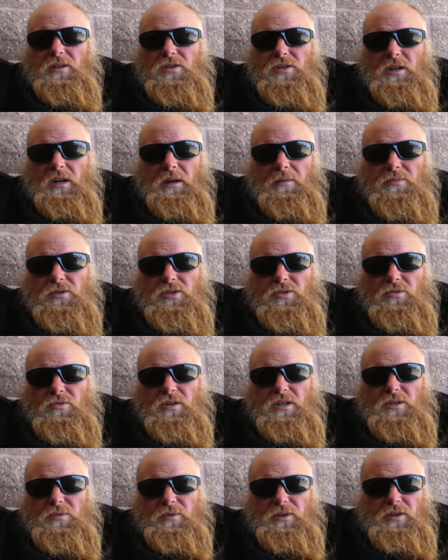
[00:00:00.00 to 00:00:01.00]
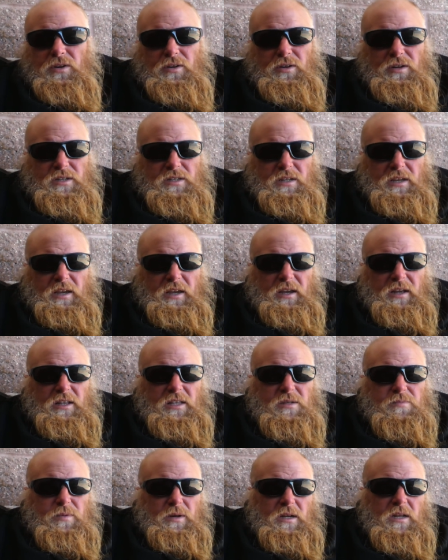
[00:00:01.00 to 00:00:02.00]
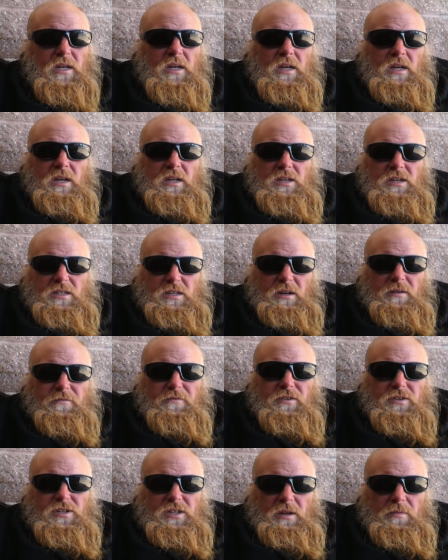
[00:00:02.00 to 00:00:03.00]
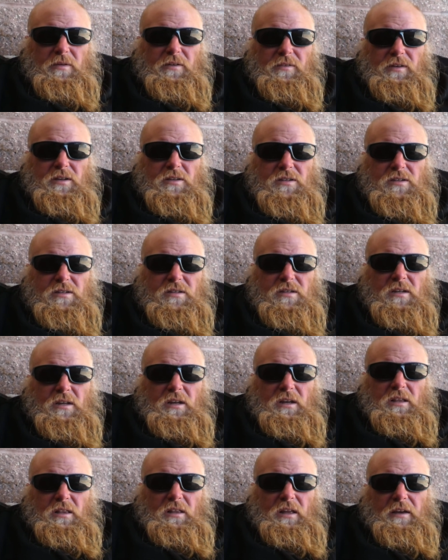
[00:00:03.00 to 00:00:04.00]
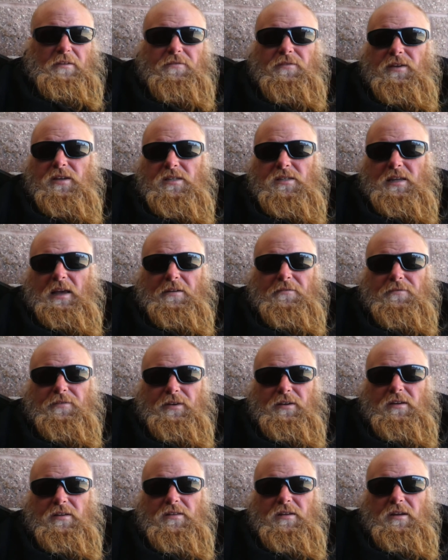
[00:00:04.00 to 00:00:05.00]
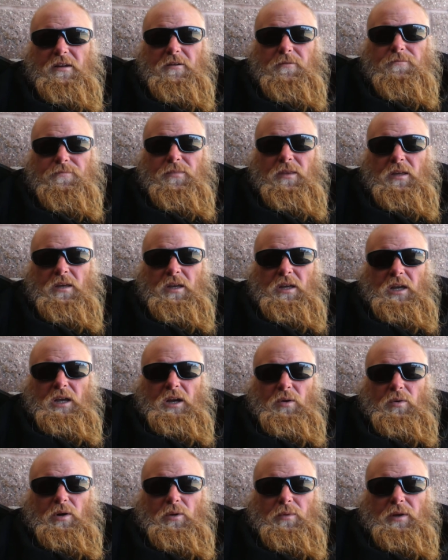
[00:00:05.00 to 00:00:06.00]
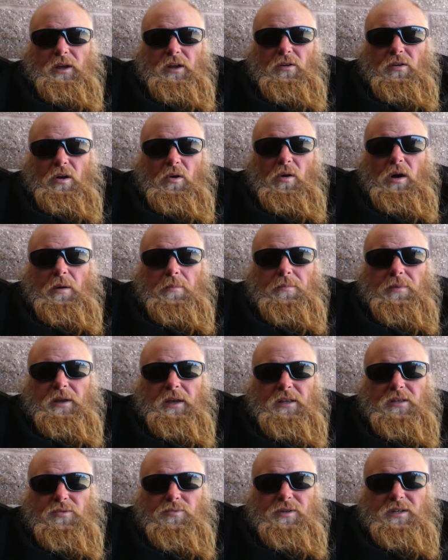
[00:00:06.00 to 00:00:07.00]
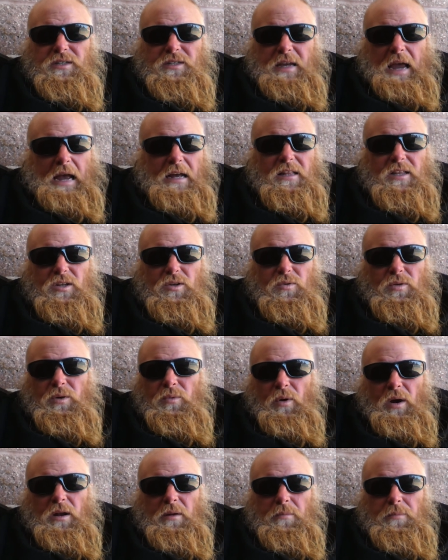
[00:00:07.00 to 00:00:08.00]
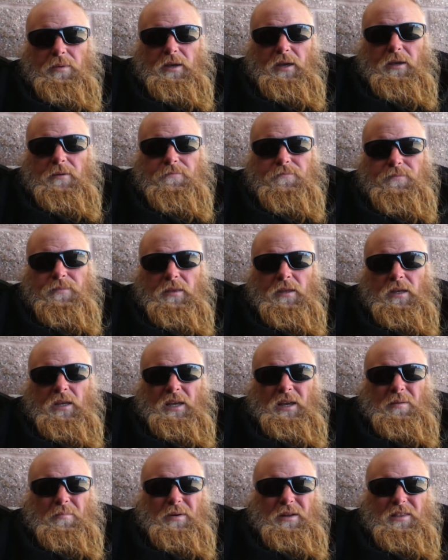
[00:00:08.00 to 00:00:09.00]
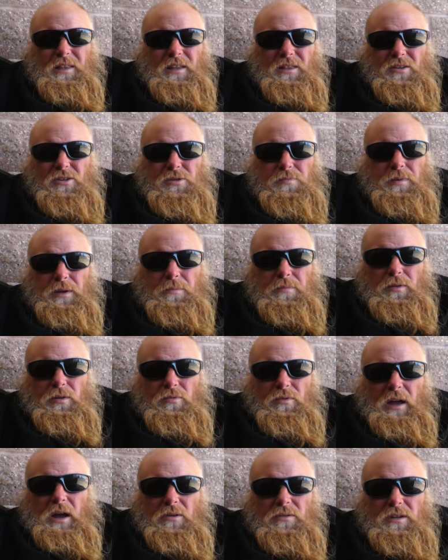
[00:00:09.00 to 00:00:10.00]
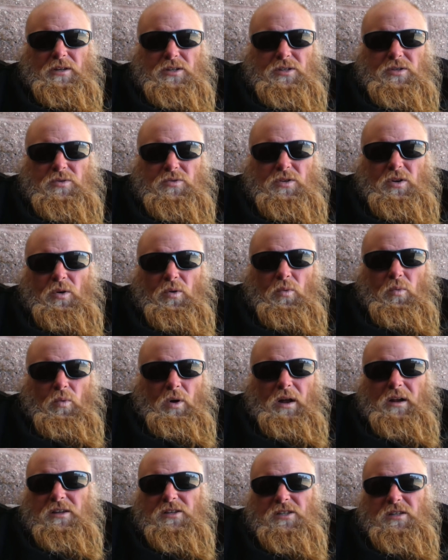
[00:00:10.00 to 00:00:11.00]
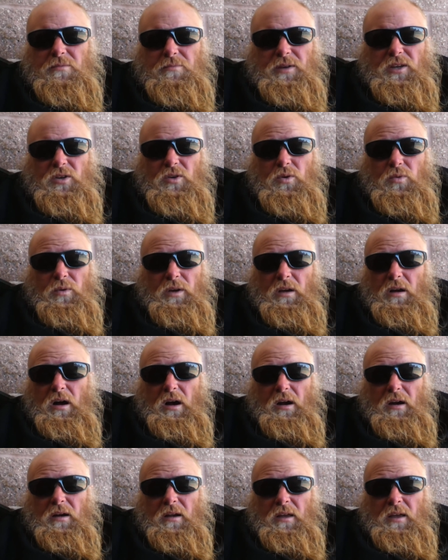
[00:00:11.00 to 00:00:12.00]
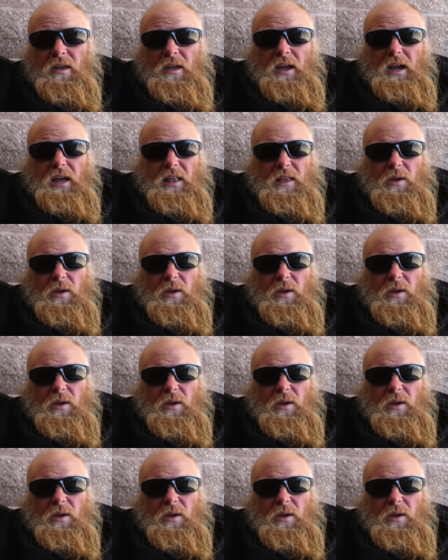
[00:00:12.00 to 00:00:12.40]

time stories we heard as kids, but some, for some of us, life is that fairy tale where we grow up into exactly who we want to be. But then there's people around us who don't want us to be who we are, and